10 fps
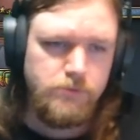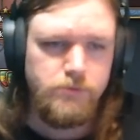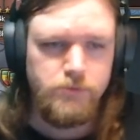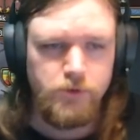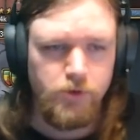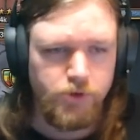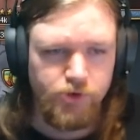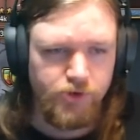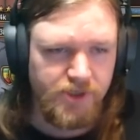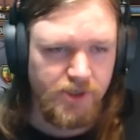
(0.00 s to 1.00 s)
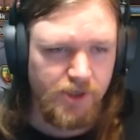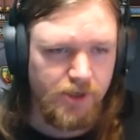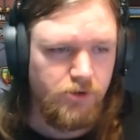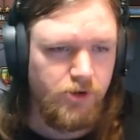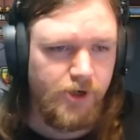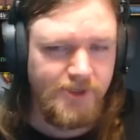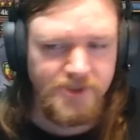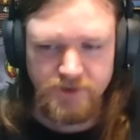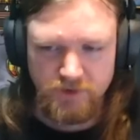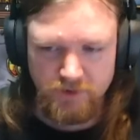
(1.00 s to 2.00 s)
And Austria is going to get
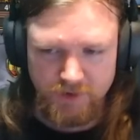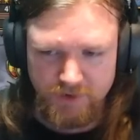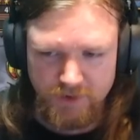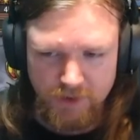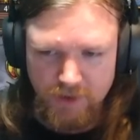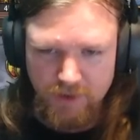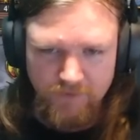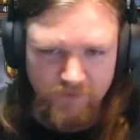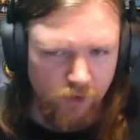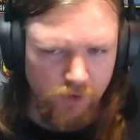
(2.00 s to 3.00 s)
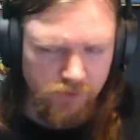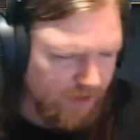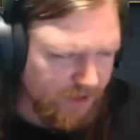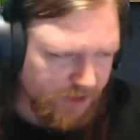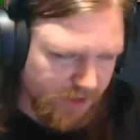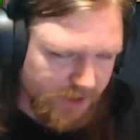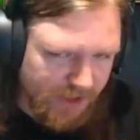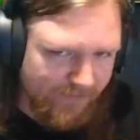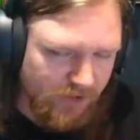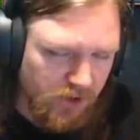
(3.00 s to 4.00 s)
annihilated because, for reasons, they
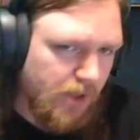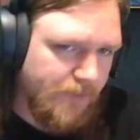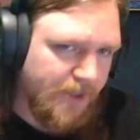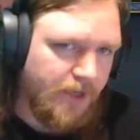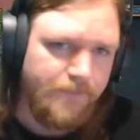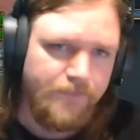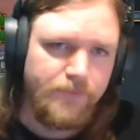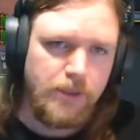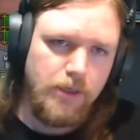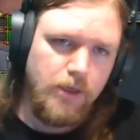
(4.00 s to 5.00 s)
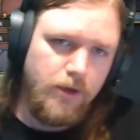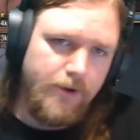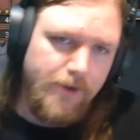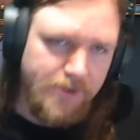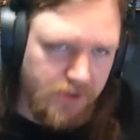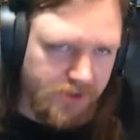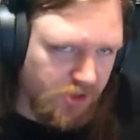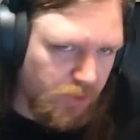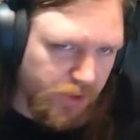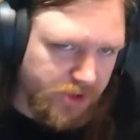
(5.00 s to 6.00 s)
have no army. I, I, I don't
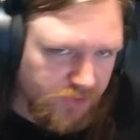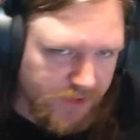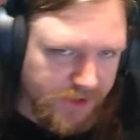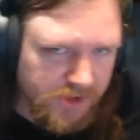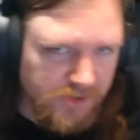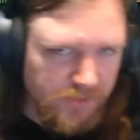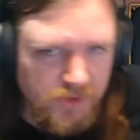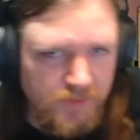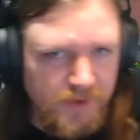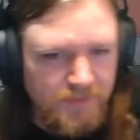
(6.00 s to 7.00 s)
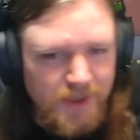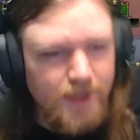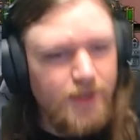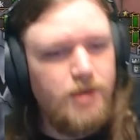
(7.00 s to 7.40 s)
know what those reasons could possibly be.